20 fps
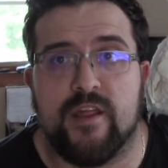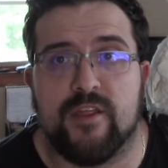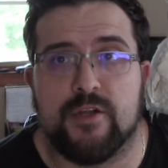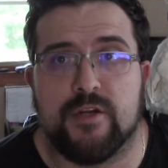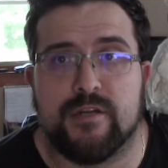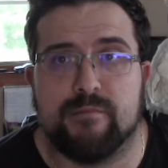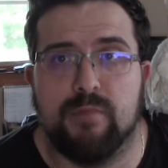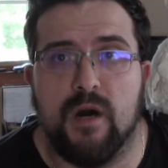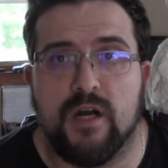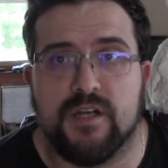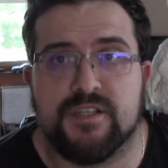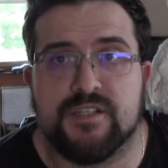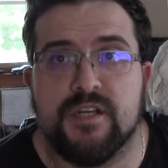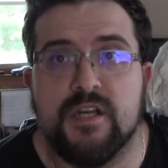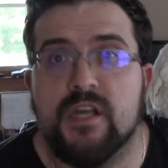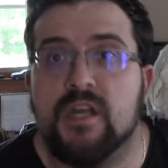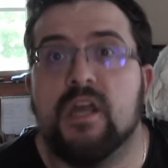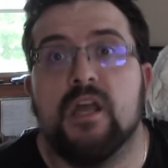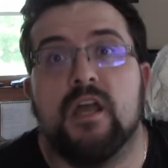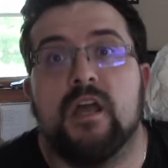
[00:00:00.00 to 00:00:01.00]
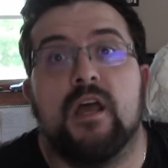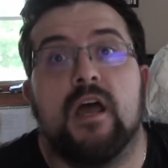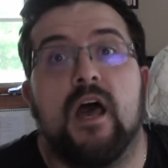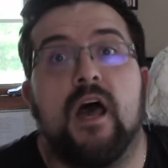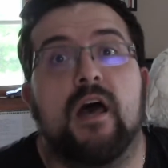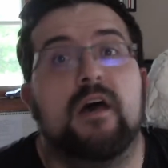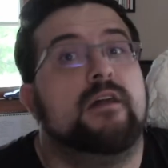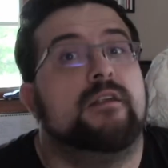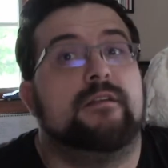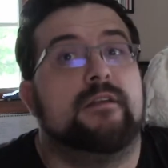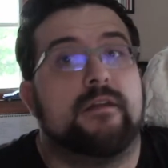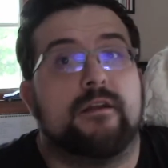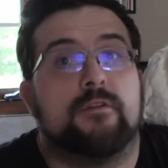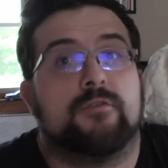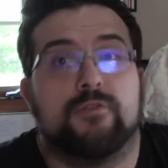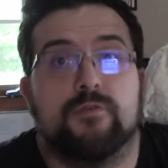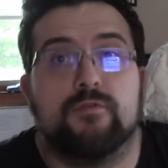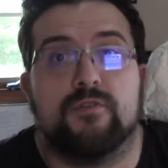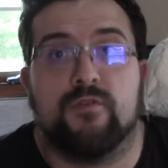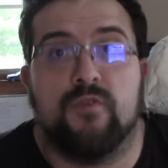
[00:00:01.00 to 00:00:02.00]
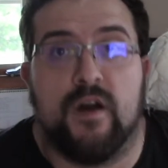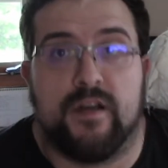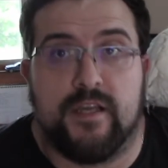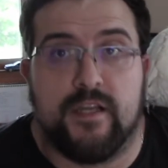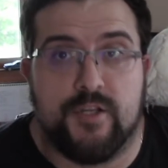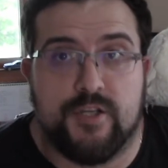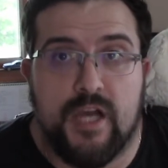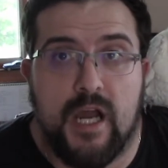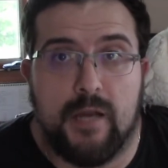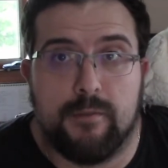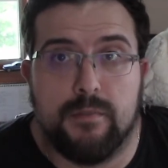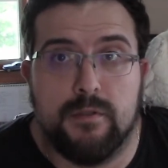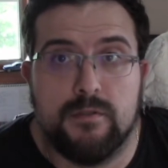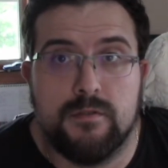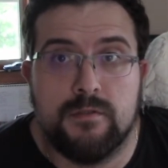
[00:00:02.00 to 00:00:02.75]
30 bucks, and it'll do the fucking job.